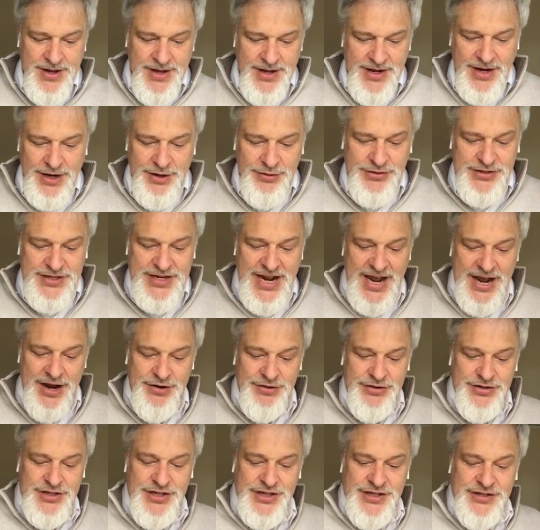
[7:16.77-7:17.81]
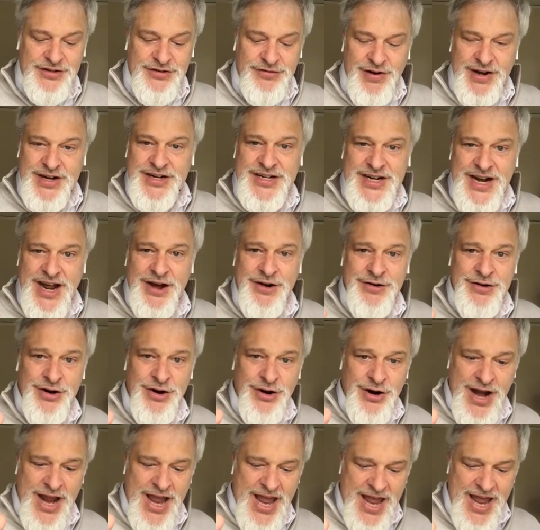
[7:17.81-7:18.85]
Close now, she stretched out
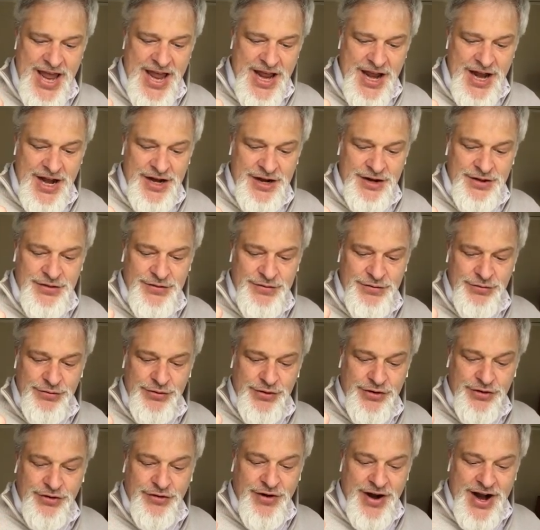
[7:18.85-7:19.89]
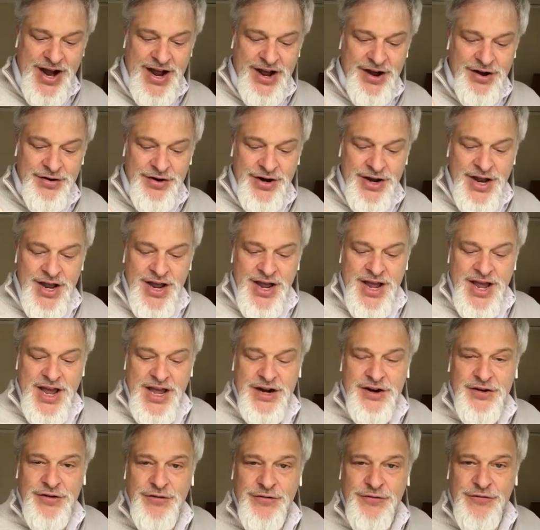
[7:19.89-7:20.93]
her hand through the crowd
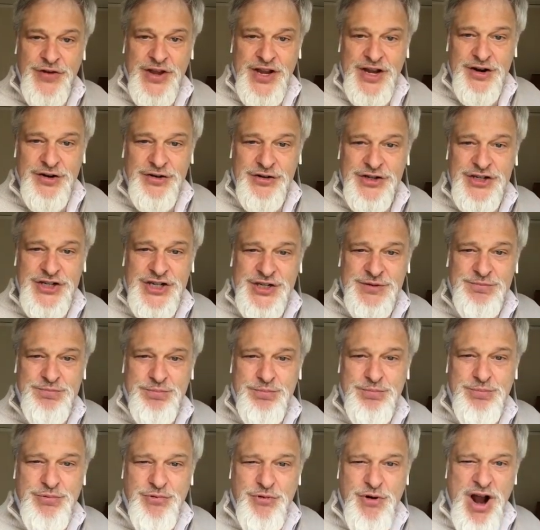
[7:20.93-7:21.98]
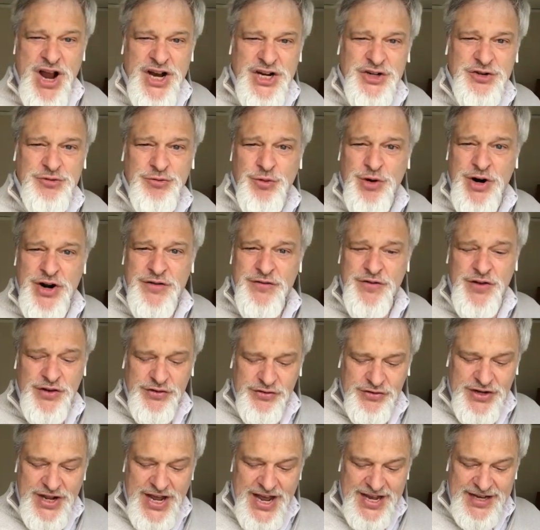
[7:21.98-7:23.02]
and her fingers just brushed one of
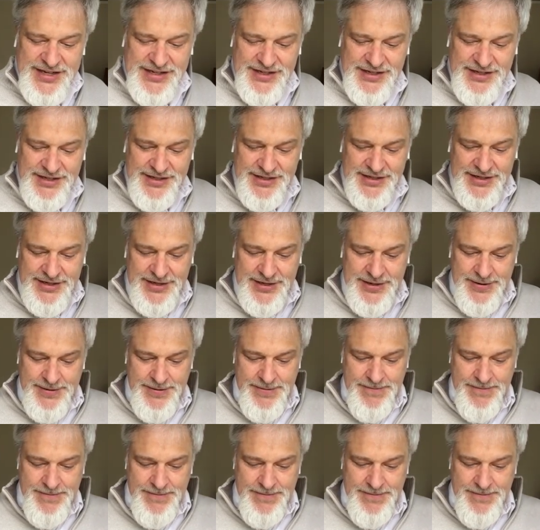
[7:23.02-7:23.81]
those tassels.